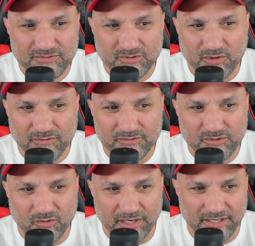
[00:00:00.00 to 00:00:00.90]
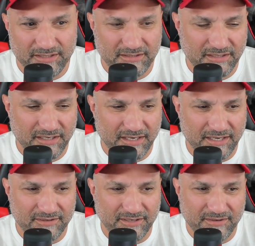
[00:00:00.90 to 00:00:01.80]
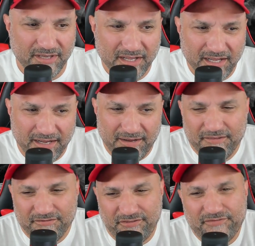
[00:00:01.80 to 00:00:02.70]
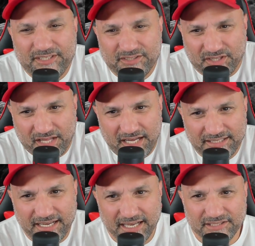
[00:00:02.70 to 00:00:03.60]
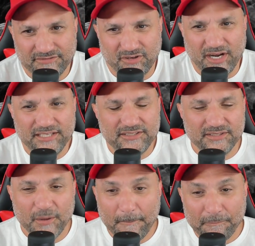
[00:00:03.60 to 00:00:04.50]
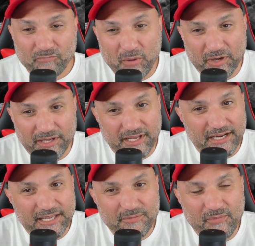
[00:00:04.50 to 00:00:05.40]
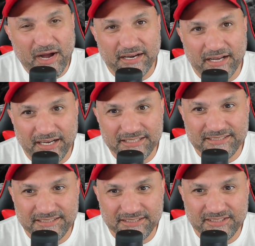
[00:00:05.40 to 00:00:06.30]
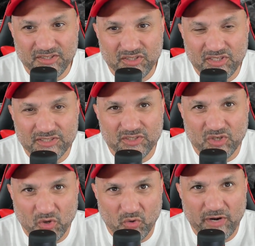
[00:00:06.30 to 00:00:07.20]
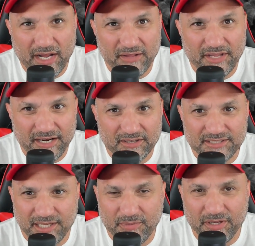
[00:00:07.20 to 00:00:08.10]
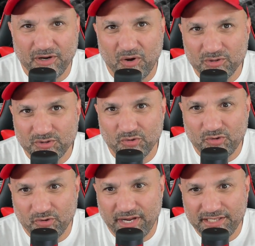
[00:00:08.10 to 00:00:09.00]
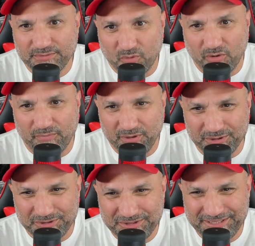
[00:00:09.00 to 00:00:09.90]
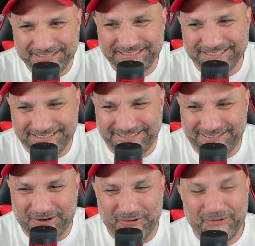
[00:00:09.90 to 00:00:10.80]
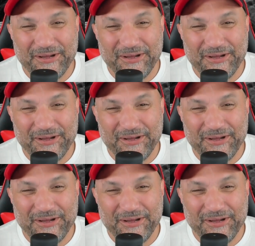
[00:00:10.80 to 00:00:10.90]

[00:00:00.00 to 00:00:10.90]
12-20. I don't know. 50 is a lot to ask for ice, but you got to keep in mind, ice just doesn't cool down the air temp. It also creates more boost. So